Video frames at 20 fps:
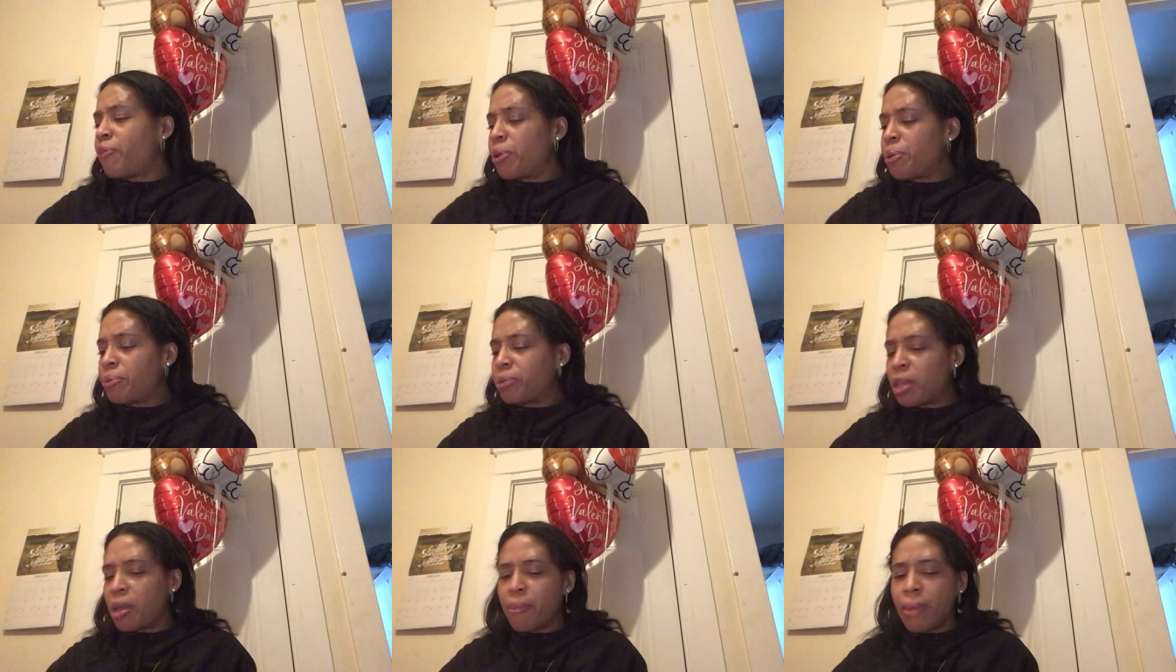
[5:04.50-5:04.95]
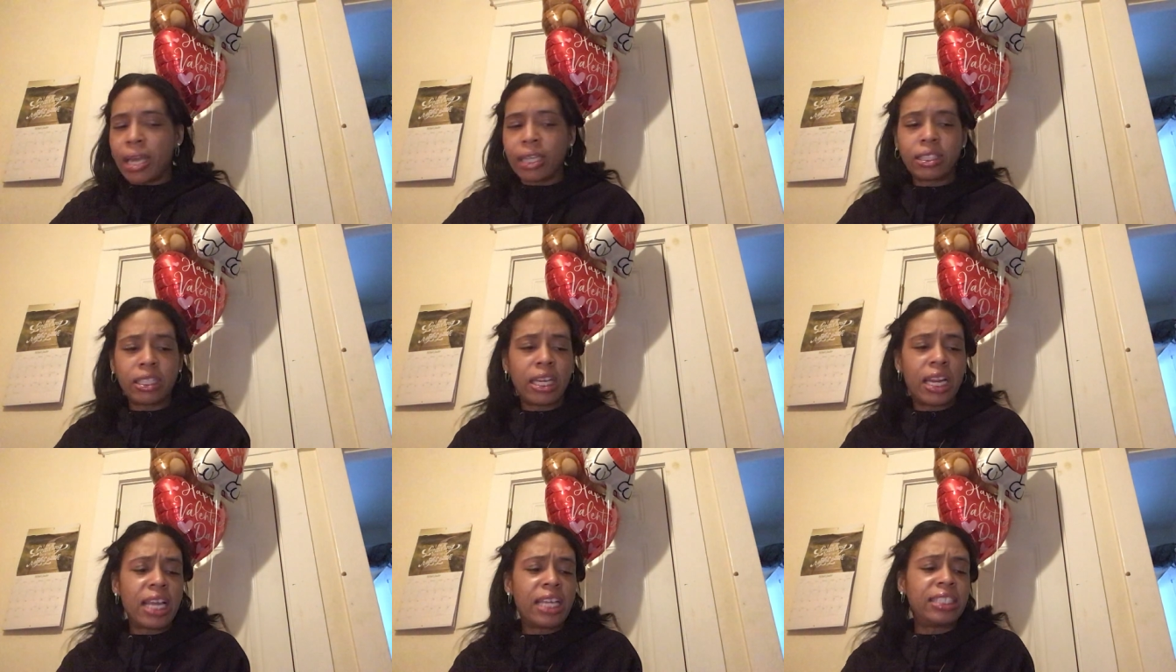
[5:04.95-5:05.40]
feminine, that
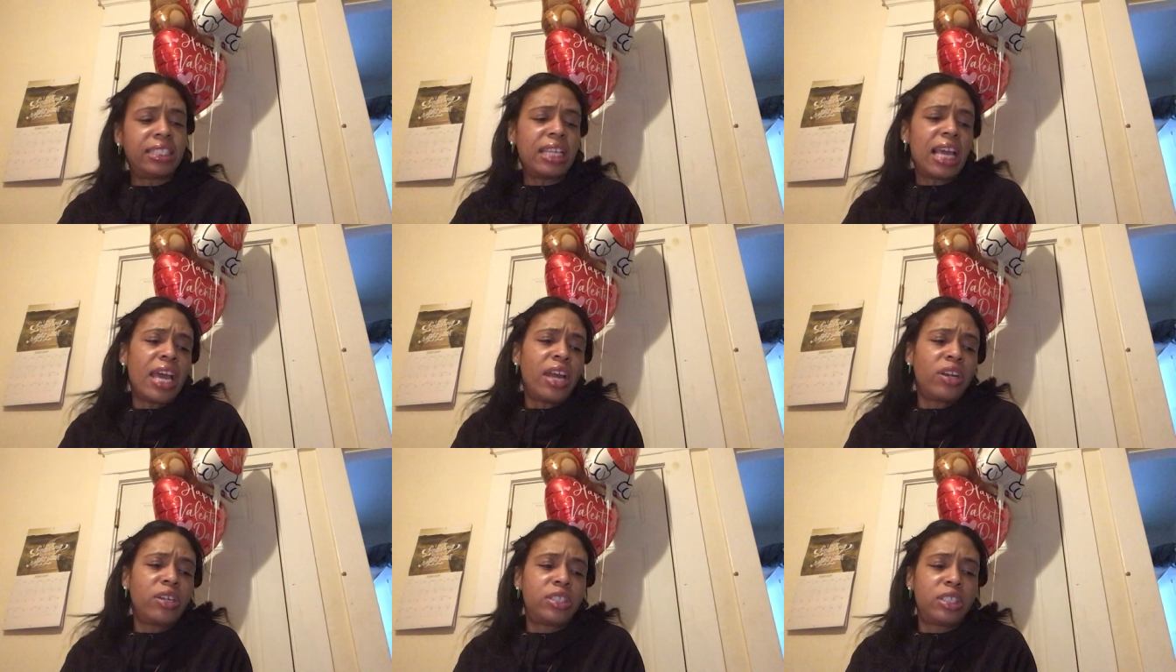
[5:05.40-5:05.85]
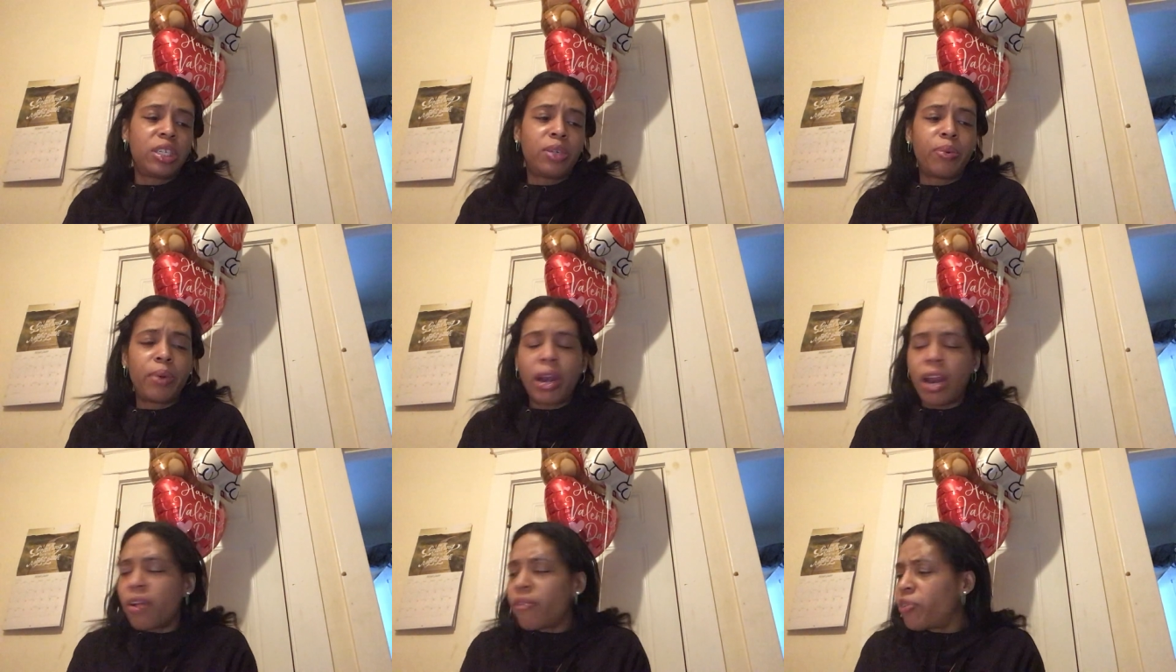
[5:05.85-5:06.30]
masculine is energy.
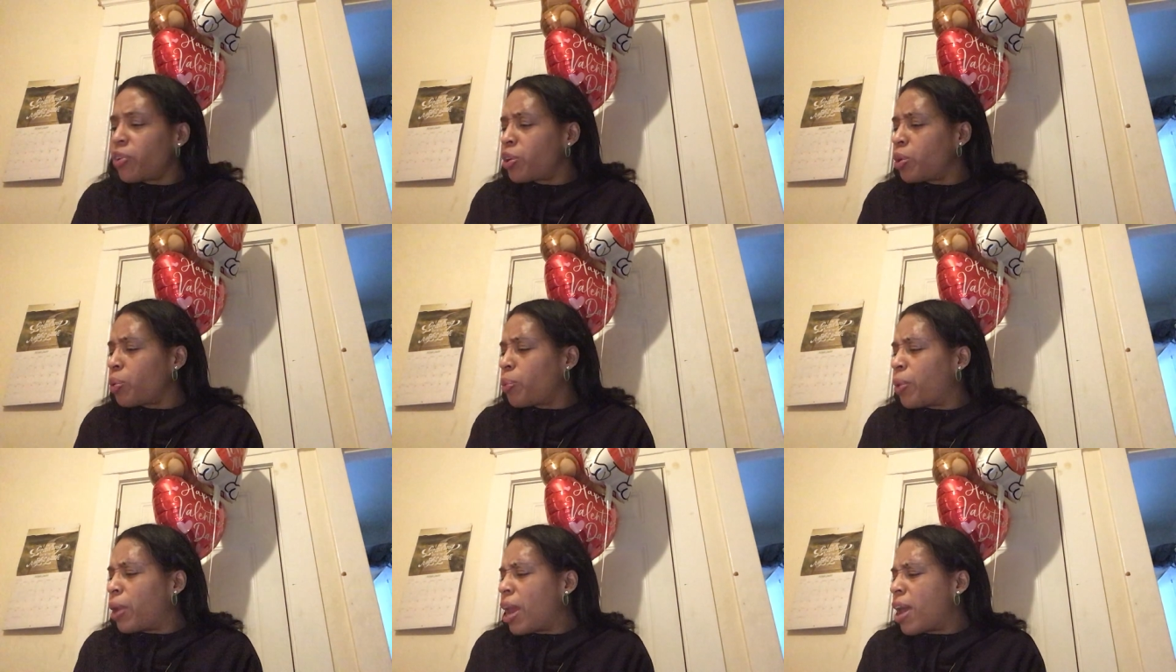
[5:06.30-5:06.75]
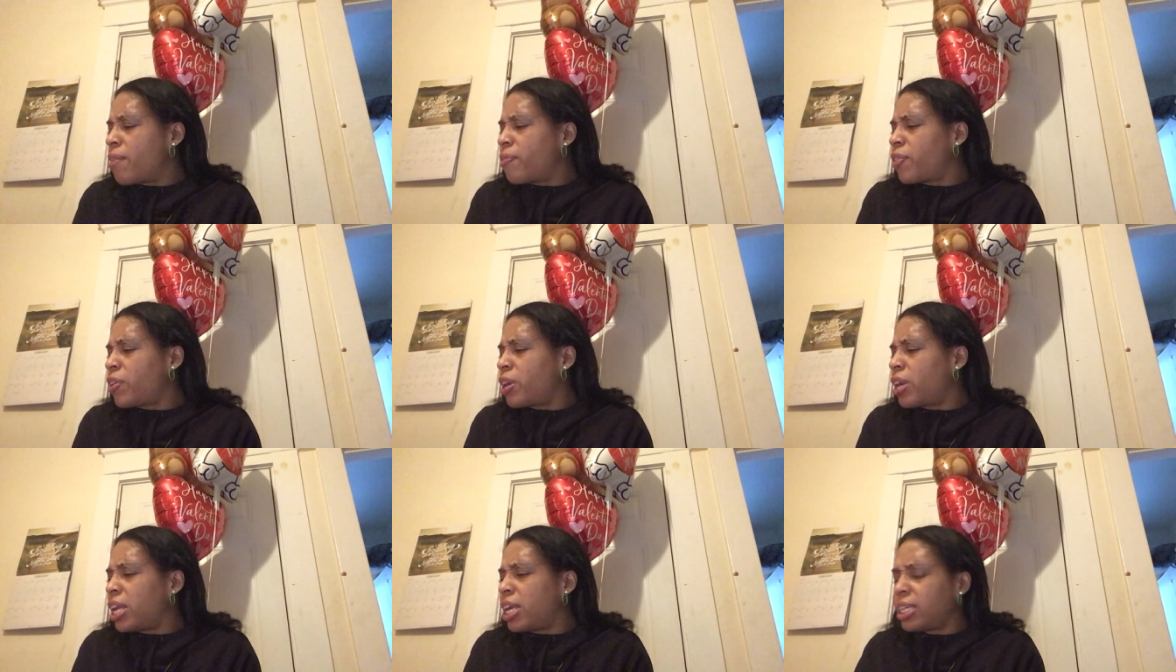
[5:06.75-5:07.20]
Whatever
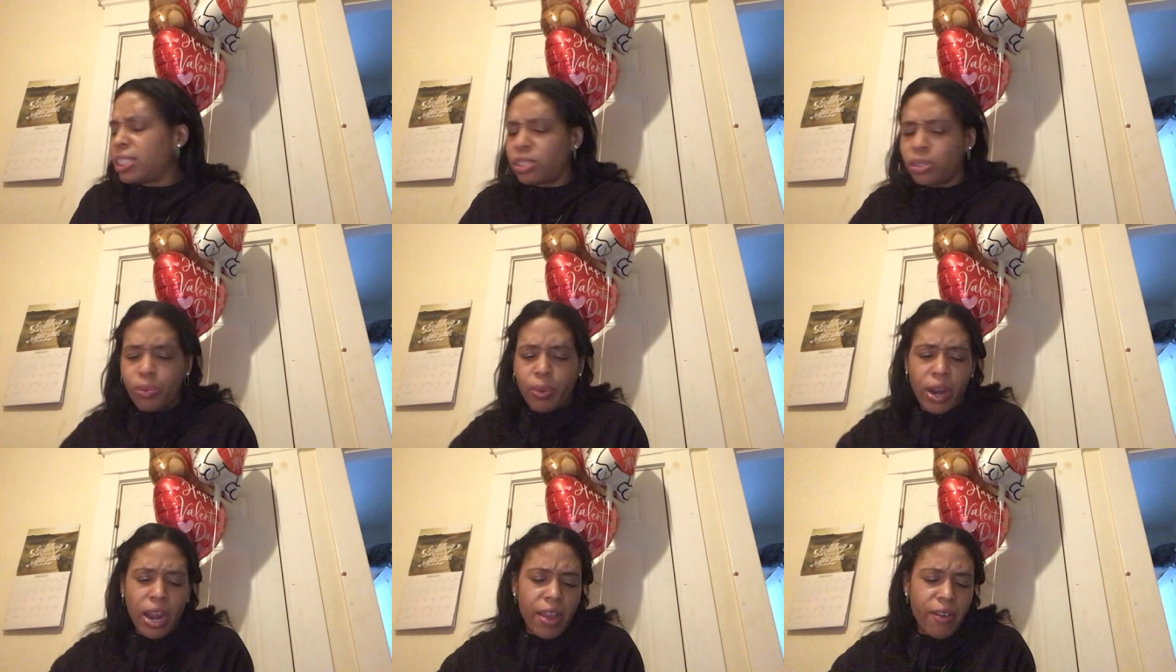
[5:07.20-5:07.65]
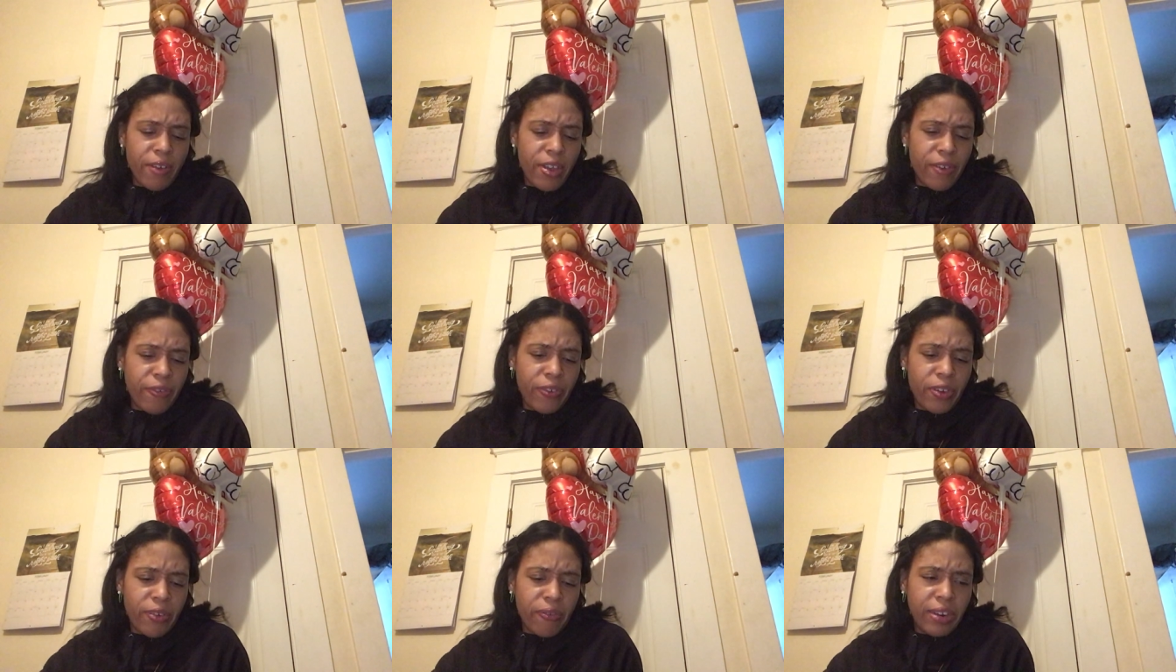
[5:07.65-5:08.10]
it is, whatever,
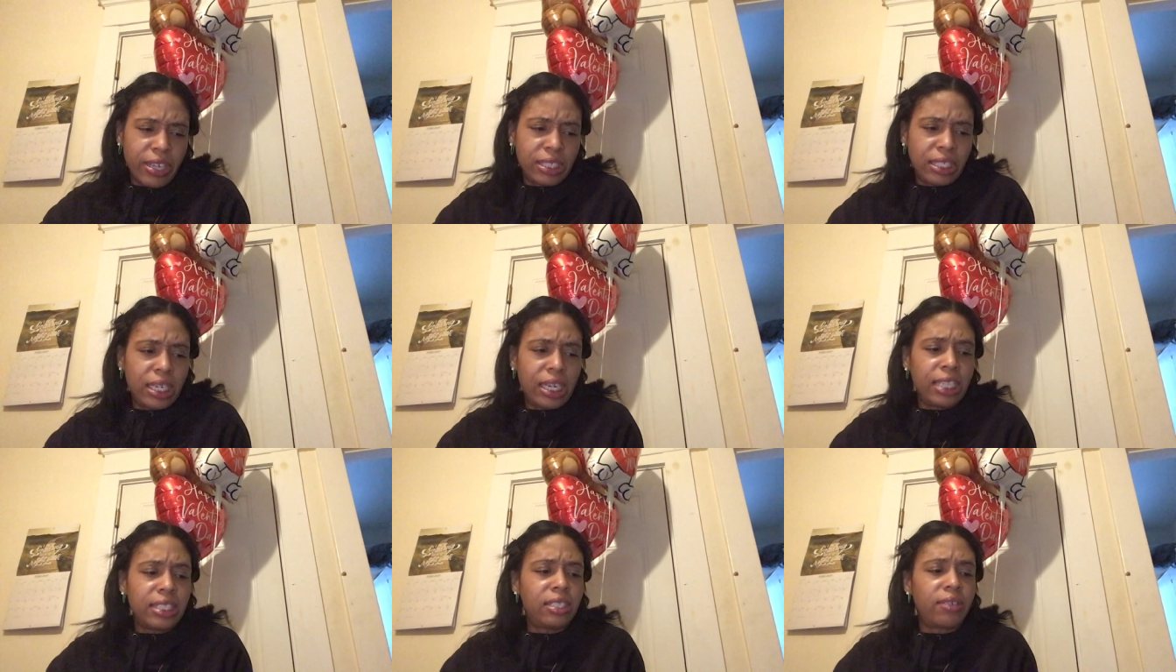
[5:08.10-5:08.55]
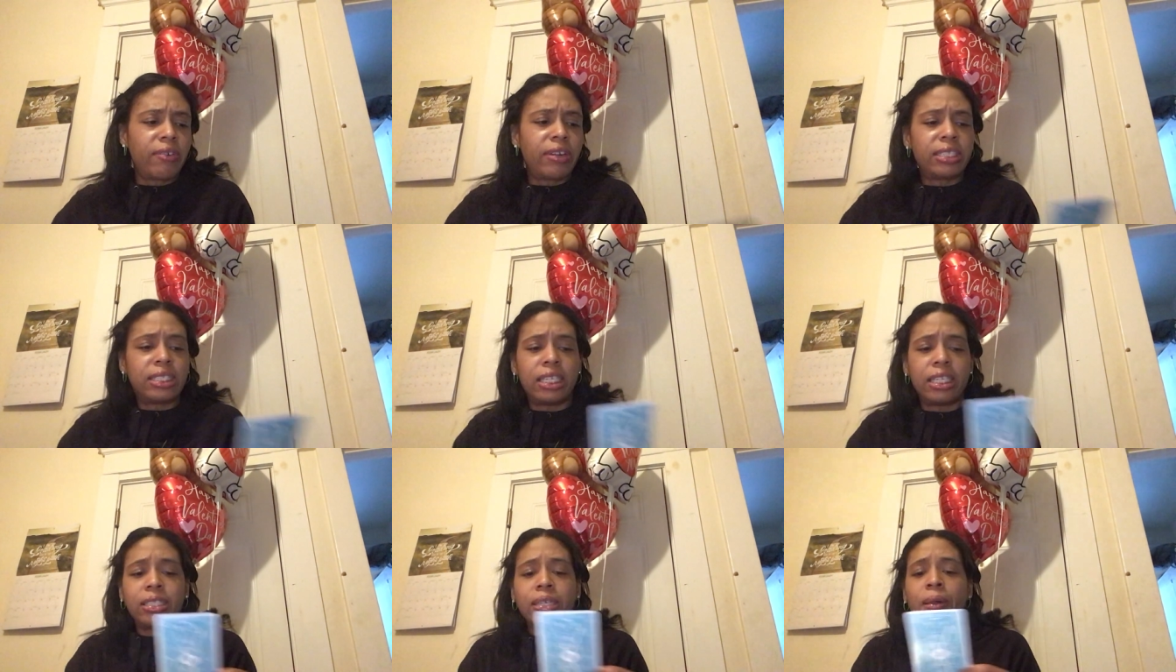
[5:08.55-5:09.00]
if it resonates, it
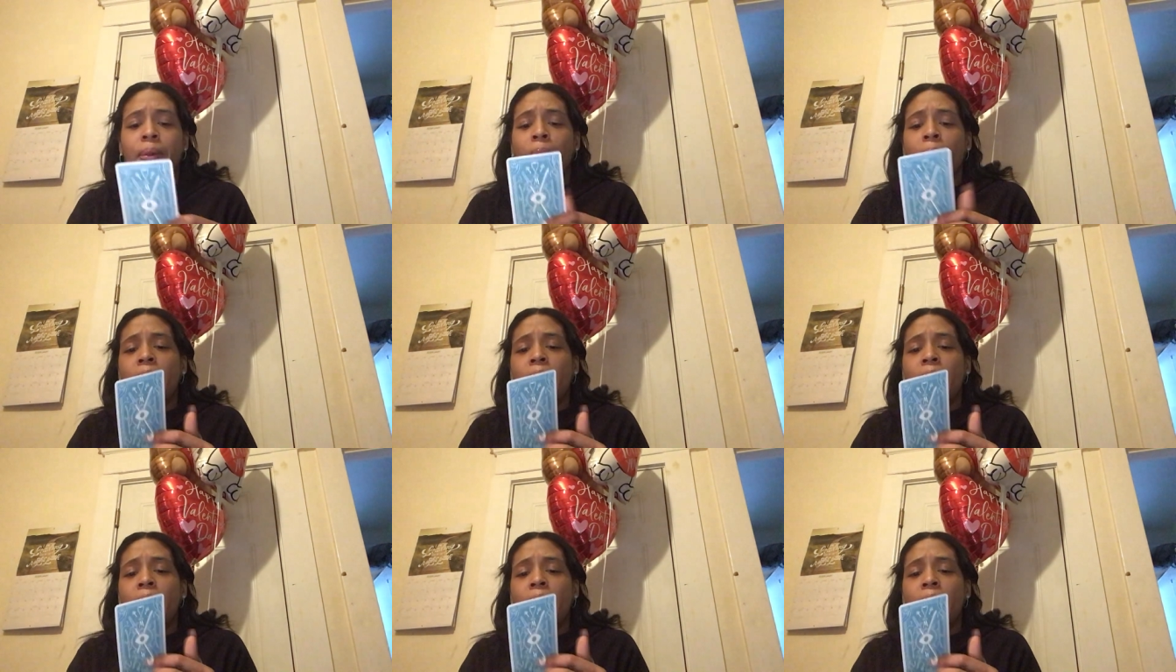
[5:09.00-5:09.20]
resonates.